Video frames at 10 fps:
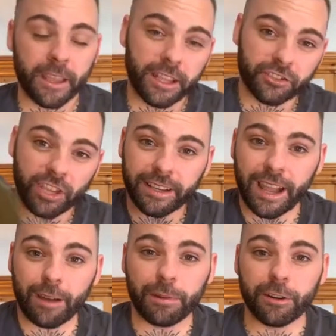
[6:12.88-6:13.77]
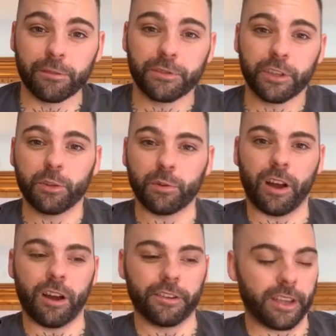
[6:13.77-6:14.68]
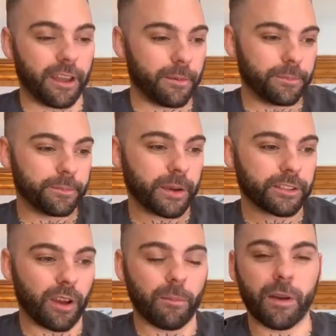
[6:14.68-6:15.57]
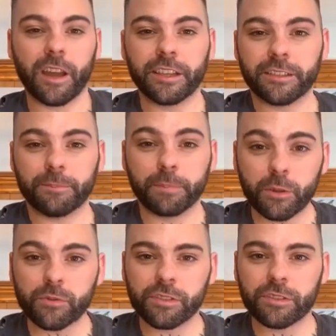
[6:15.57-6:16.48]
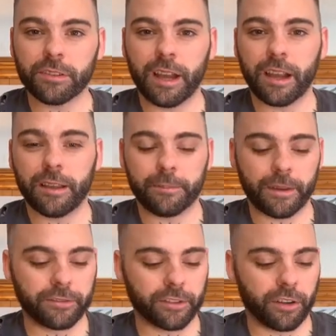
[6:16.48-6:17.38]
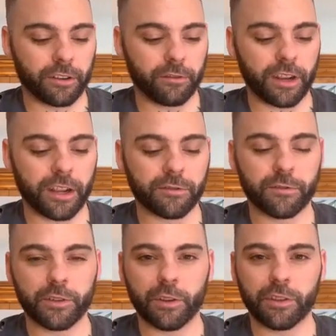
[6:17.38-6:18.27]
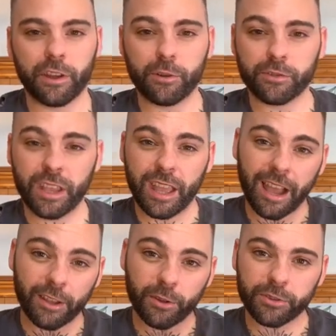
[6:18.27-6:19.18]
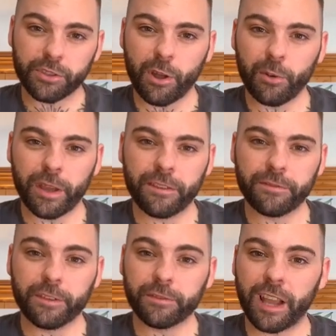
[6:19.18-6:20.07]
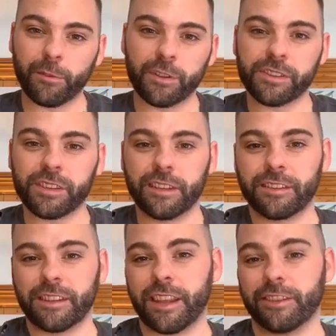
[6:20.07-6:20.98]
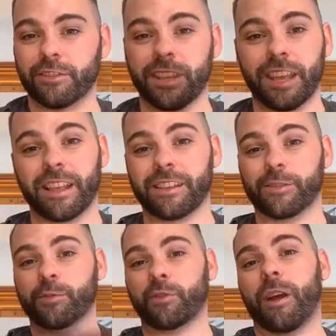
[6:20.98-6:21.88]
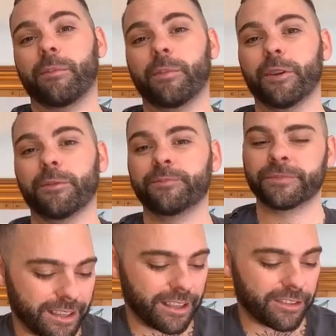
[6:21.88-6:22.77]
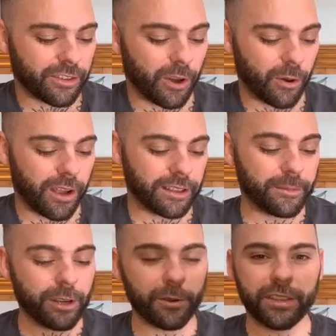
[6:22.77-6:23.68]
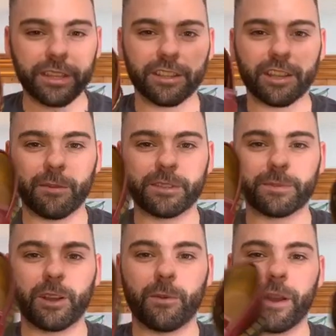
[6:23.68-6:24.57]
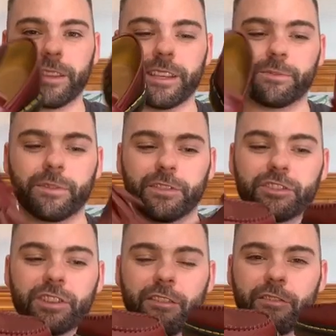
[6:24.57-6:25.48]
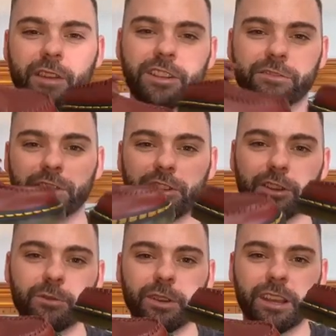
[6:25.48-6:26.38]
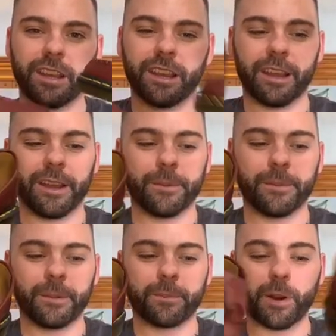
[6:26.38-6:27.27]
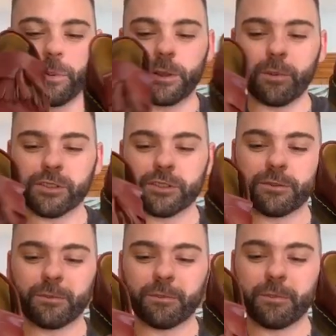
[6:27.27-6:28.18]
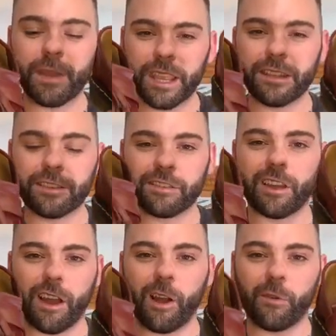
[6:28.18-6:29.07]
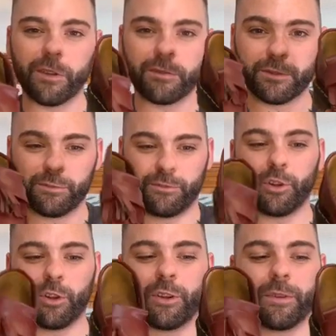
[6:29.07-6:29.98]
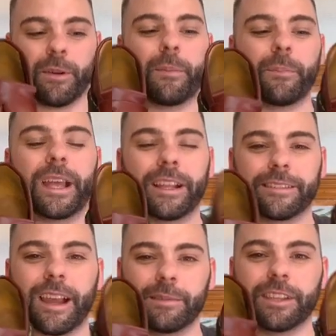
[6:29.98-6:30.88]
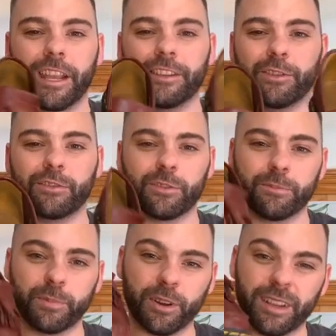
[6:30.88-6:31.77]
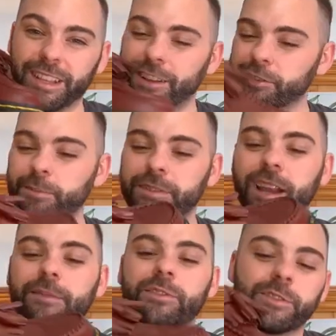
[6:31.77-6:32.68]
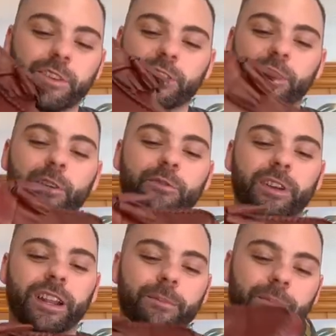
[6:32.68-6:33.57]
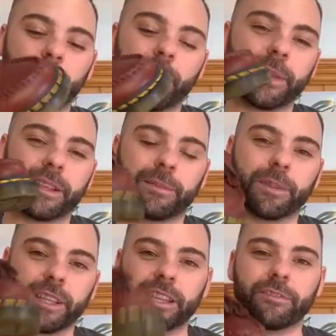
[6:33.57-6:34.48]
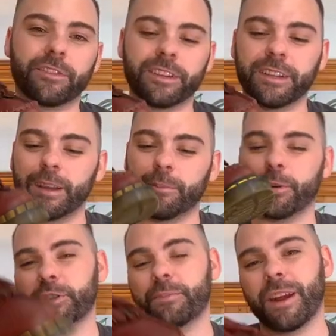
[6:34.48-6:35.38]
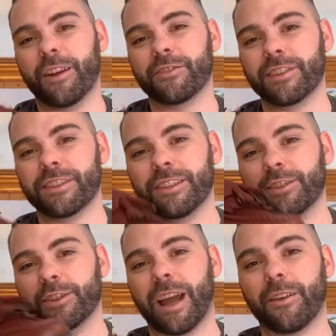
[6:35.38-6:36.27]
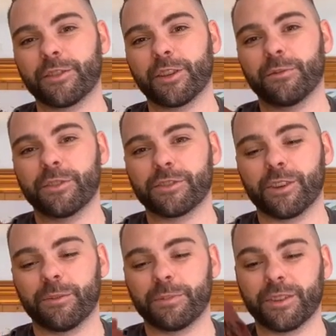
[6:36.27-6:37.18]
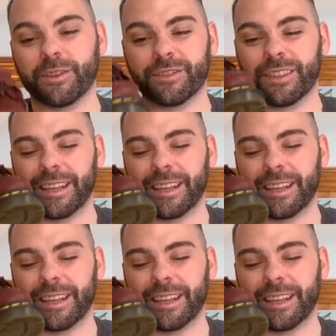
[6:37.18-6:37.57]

Check out my review on um, my Doctor Martens boots. Um, I've got a nice review on those. And also, if you've liked what you've seen today, just hit that subscribe button. So uh, let me know what you think in the comments below about these, whether the cherry red is for you. Um, probably wasn't me to start off with. Took a bit of time to get used to them, but sometimes you just got to go for it. And I'm, I'm a big believer in pushing boundaries and you out of your comfort zone, because